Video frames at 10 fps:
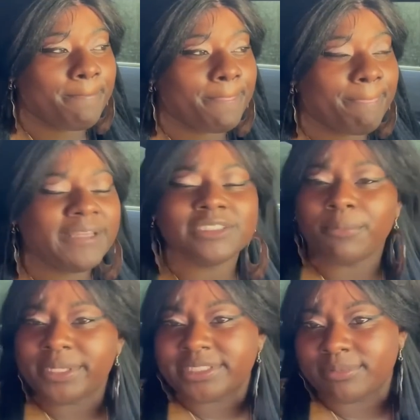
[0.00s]
There's
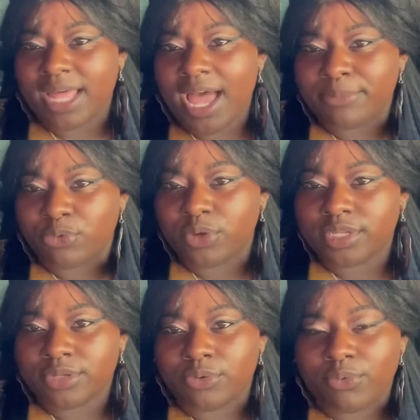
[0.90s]
gonna be some lime
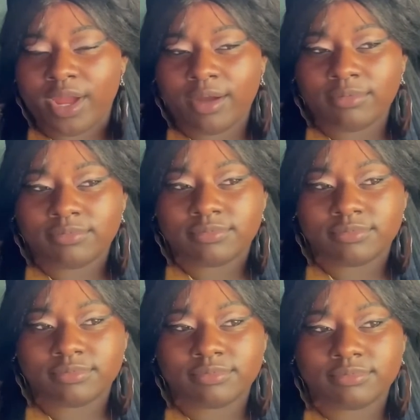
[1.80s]
green in the wrap,
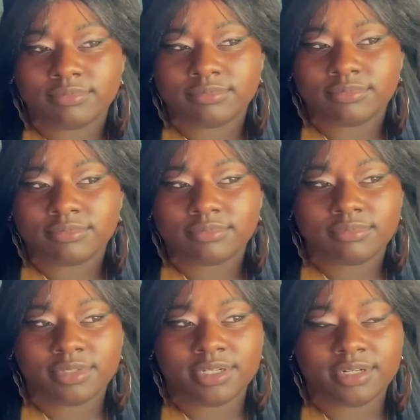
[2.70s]

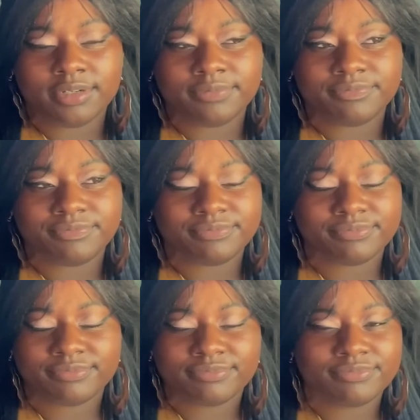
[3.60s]
but
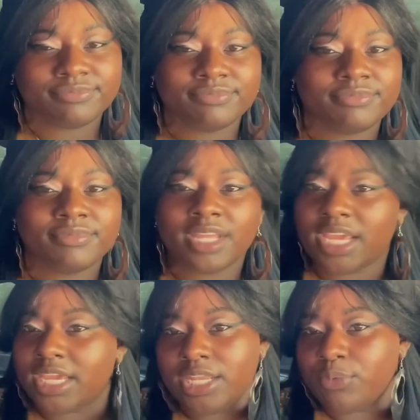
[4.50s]

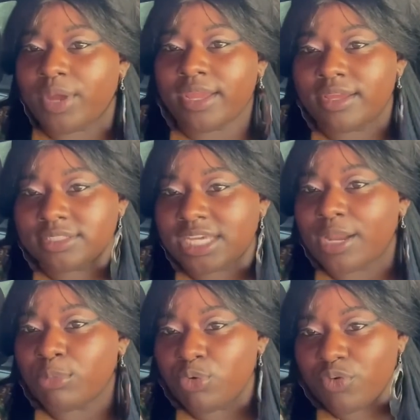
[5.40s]
anyway, time
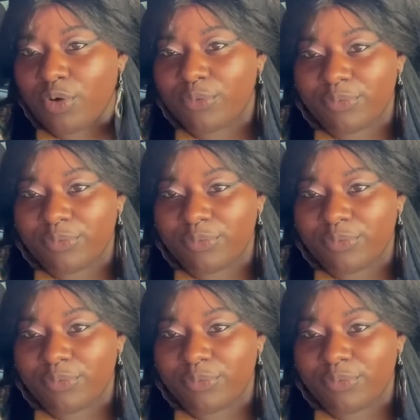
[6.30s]
to move on.